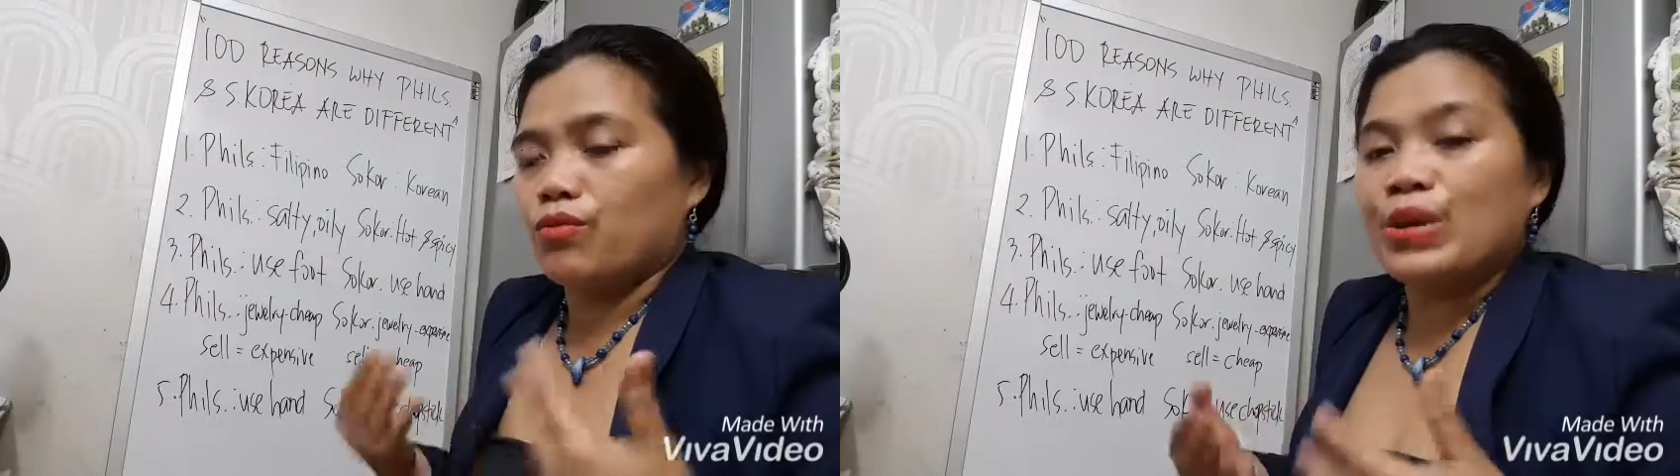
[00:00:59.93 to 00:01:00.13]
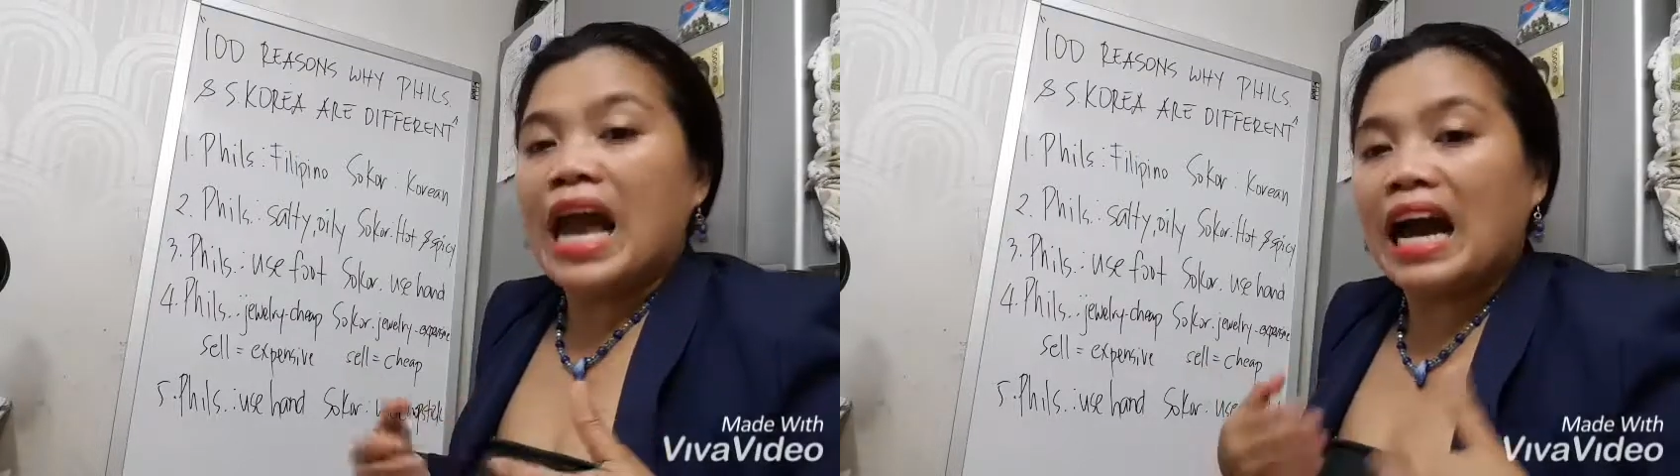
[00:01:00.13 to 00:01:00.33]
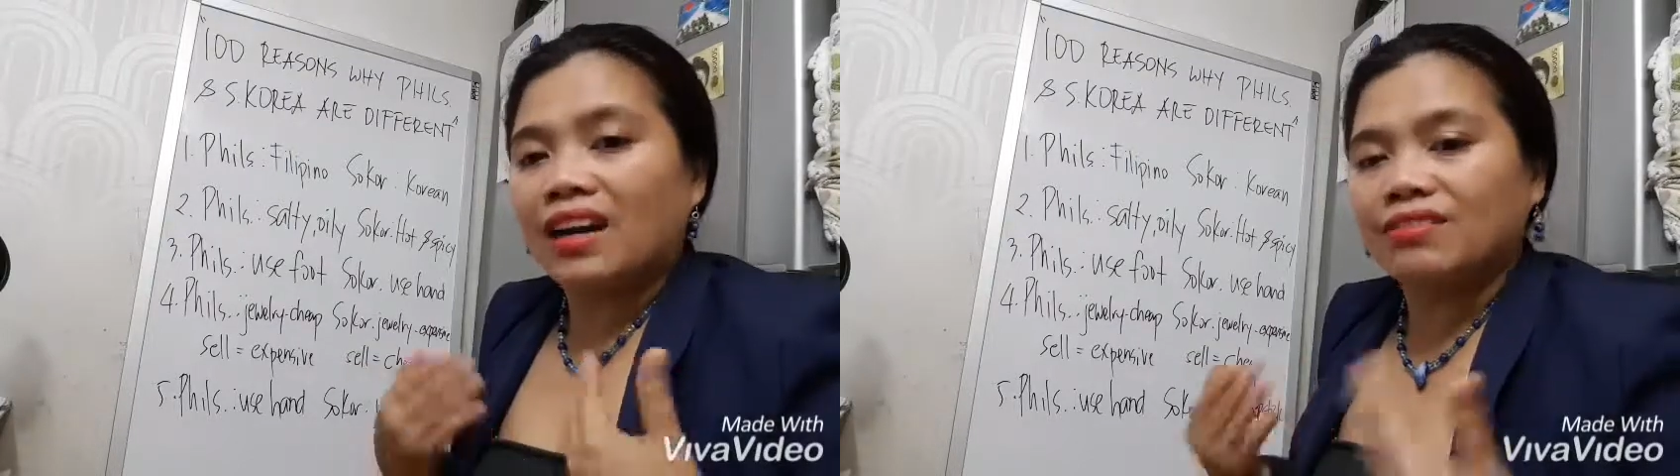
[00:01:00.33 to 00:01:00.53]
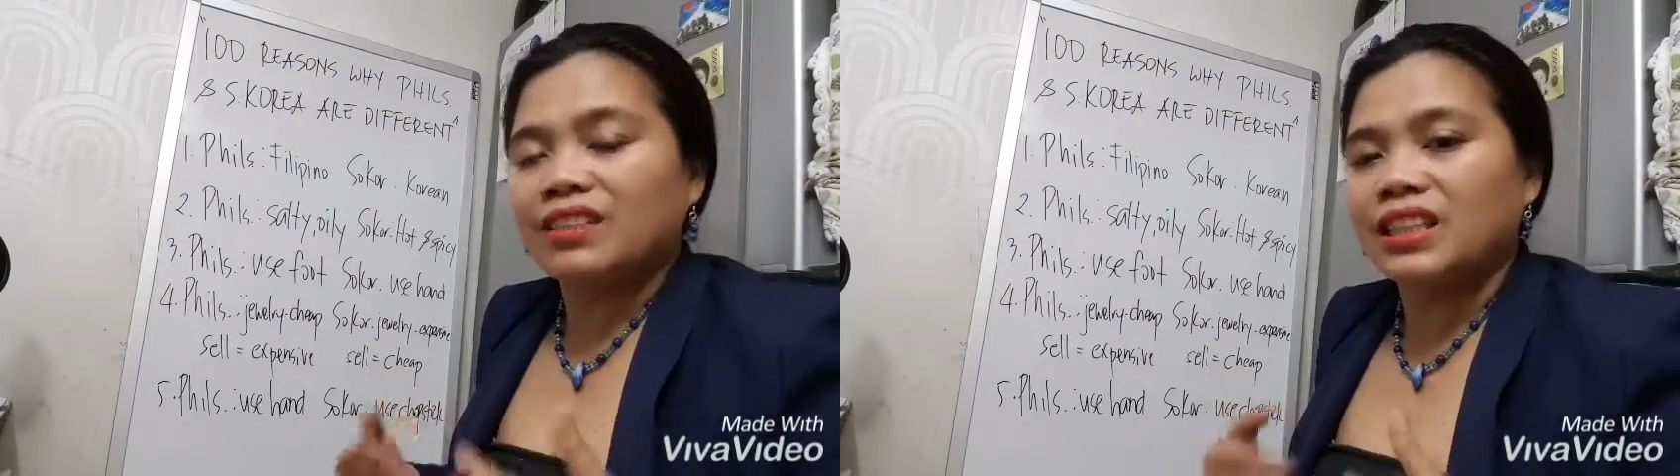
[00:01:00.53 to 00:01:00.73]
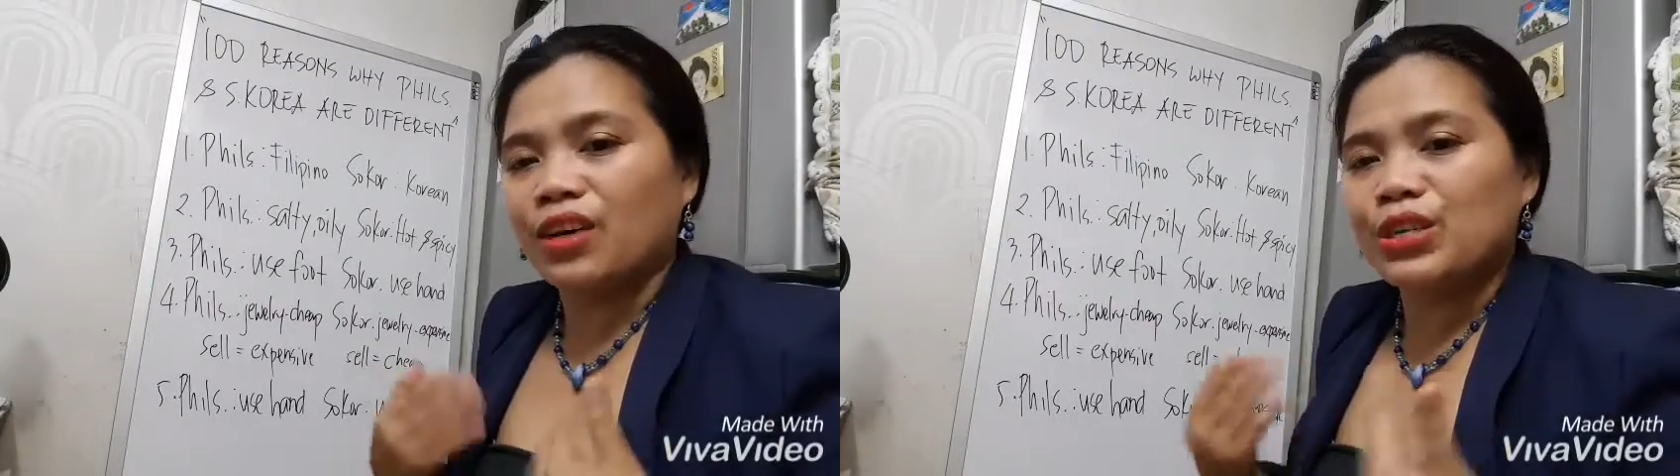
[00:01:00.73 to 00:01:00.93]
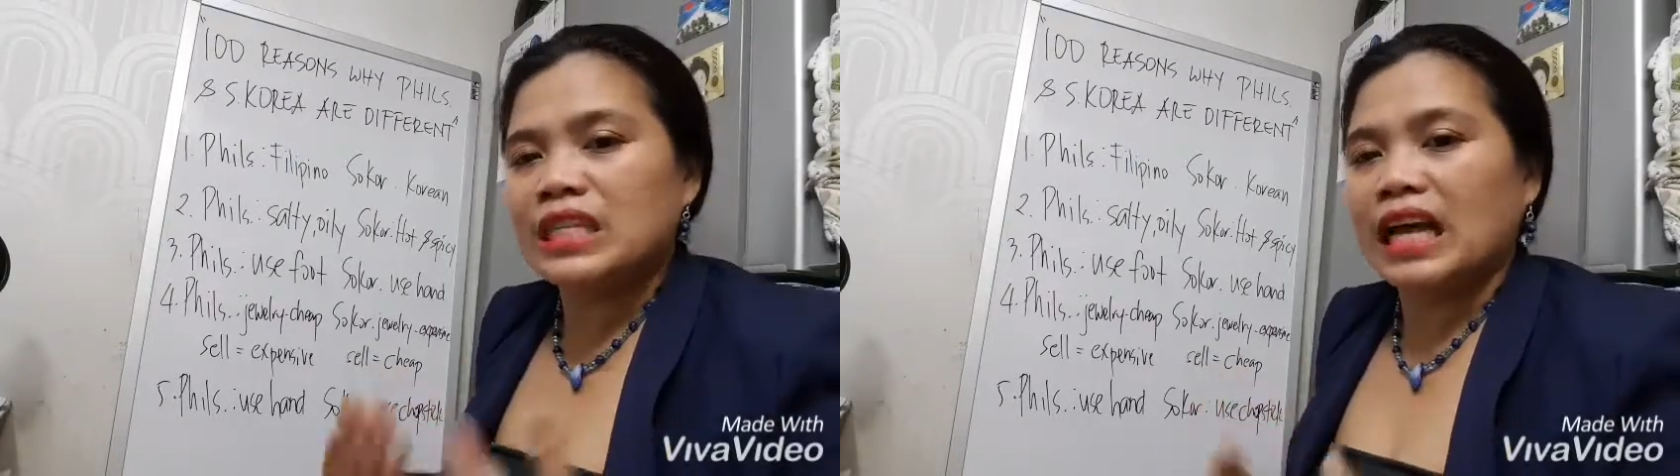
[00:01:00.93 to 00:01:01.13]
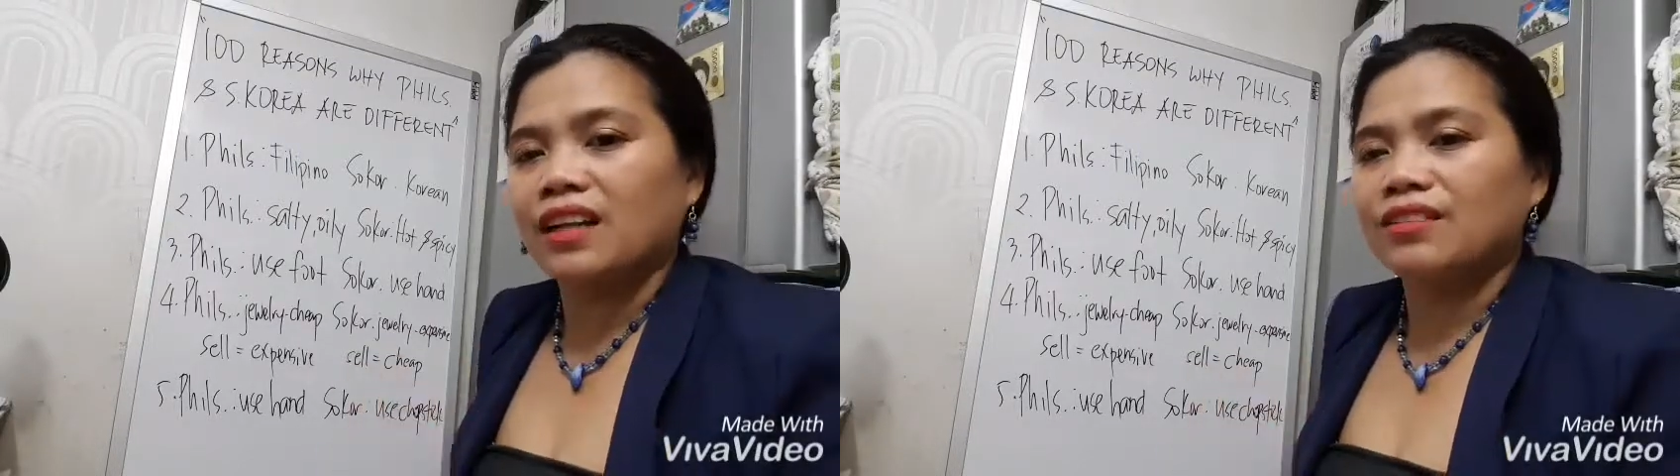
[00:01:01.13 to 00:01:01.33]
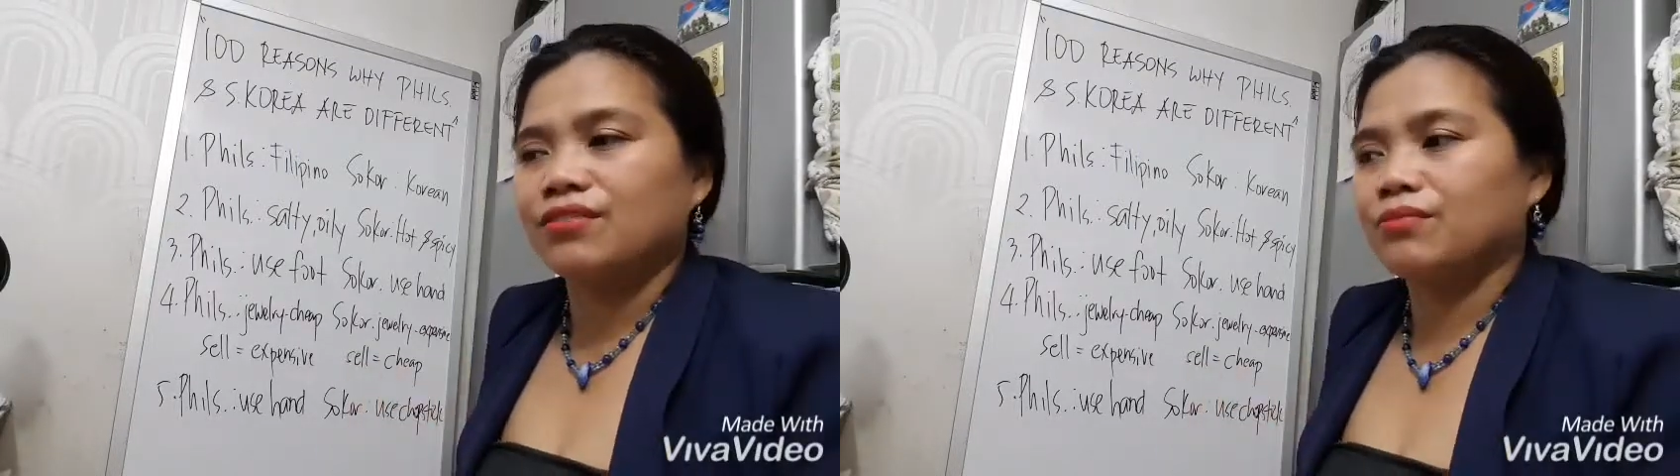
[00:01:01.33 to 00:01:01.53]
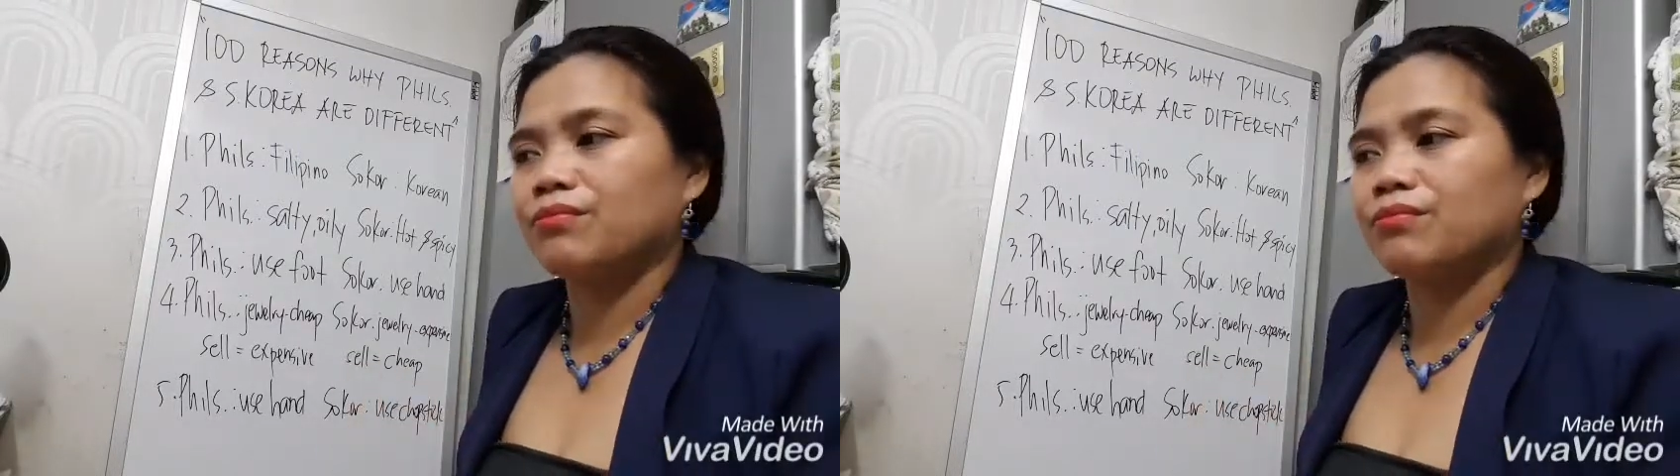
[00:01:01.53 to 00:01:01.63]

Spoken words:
we have in ourselves